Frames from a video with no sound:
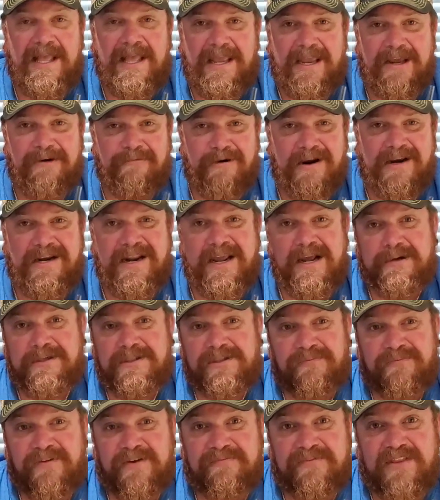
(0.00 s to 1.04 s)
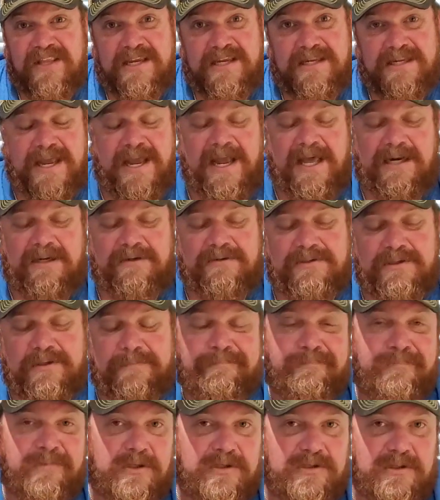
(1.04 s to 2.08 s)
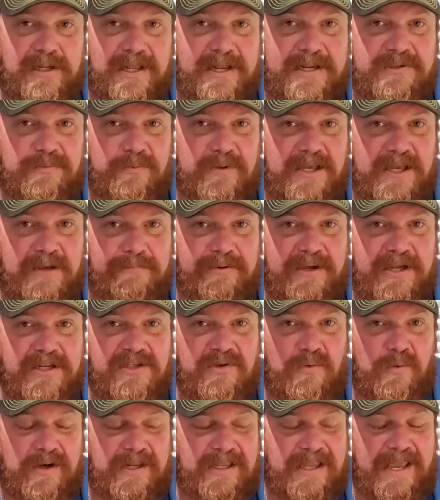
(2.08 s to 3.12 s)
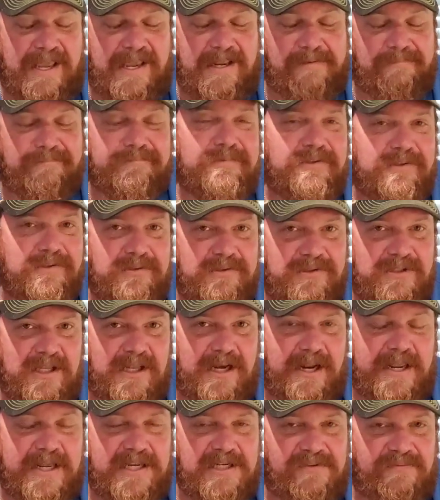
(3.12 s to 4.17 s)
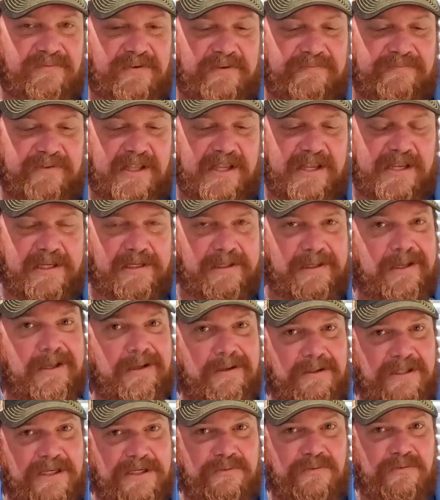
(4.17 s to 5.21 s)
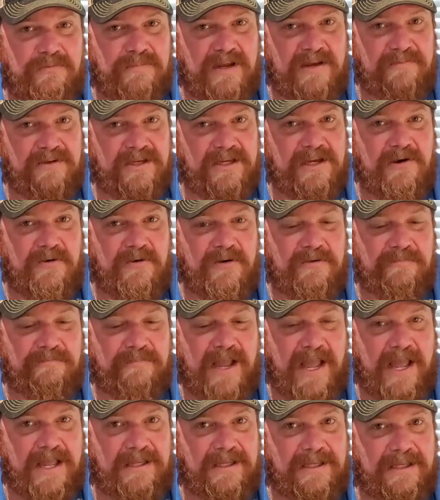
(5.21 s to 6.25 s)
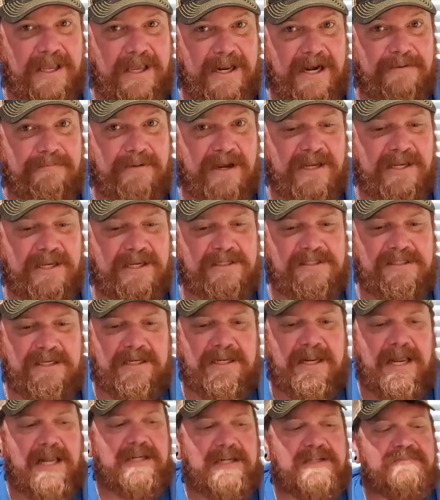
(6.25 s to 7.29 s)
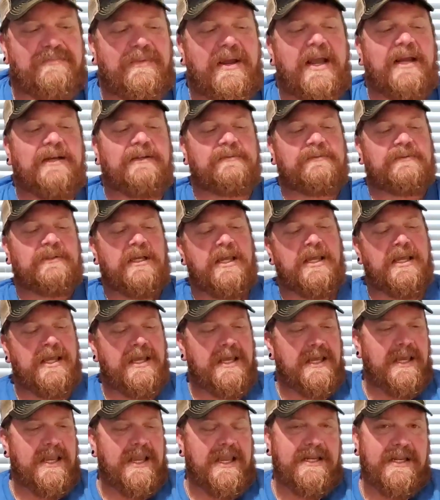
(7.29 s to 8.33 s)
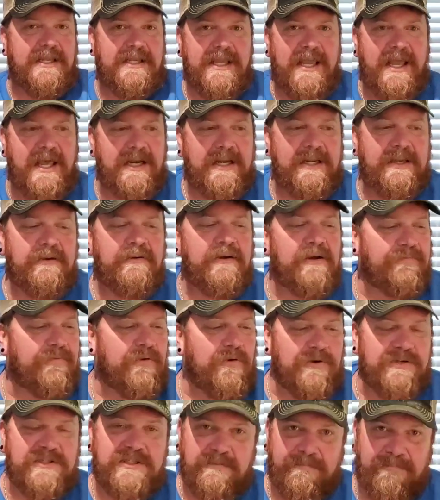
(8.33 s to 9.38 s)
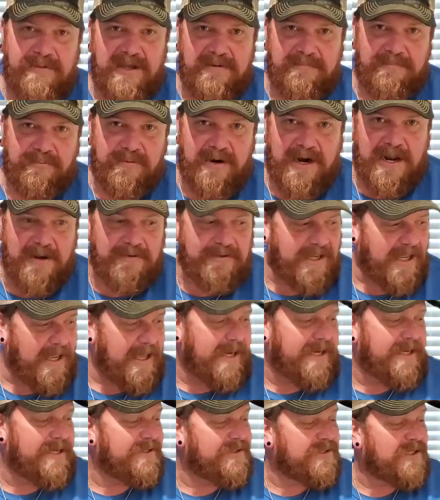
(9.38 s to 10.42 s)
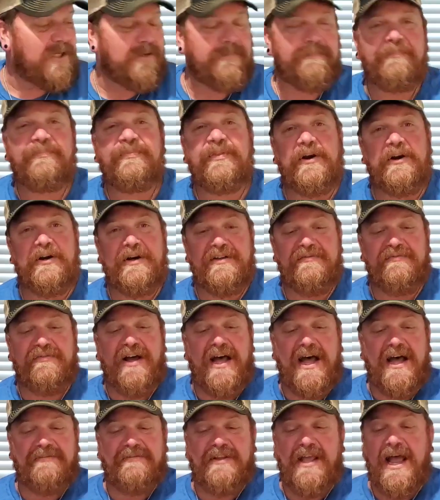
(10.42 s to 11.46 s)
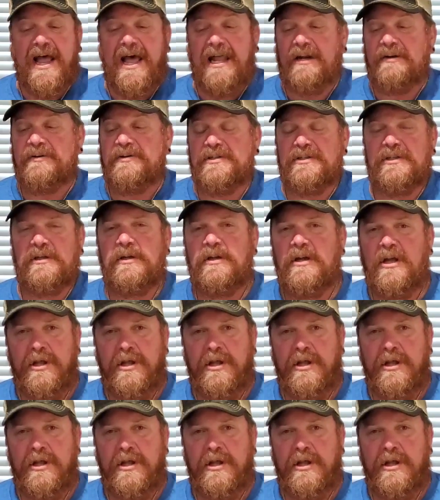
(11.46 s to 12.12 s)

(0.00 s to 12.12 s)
and right now it's $15. So last week I paid $28, today is $15. This one may be going back, and I might get $10 back. And the Yeti, of course, the big proud Yeti is $35.